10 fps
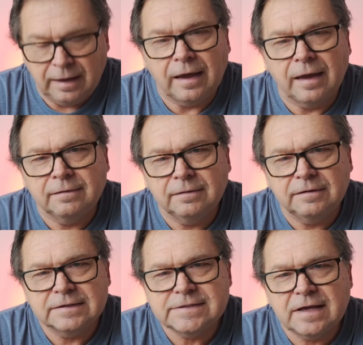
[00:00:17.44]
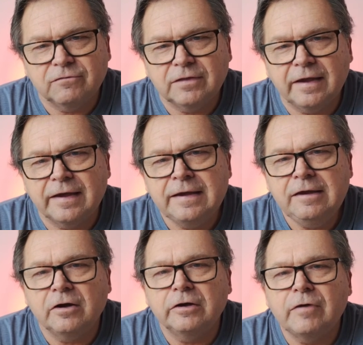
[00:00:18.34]
And just the other
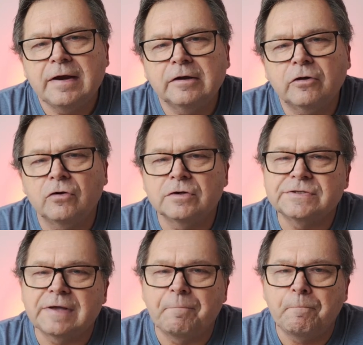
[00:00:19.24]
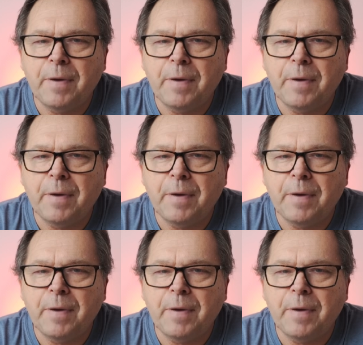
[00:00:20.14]
day, I ran across a